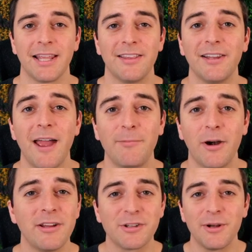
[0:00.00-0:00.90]
The
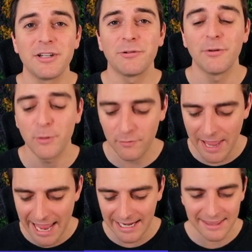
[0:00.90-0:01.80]
library is going to remove
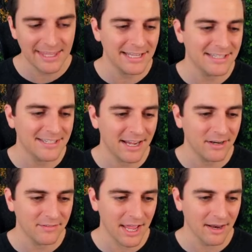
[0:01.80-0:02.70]
anything inside
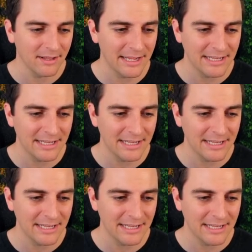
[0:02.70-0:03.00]
of that.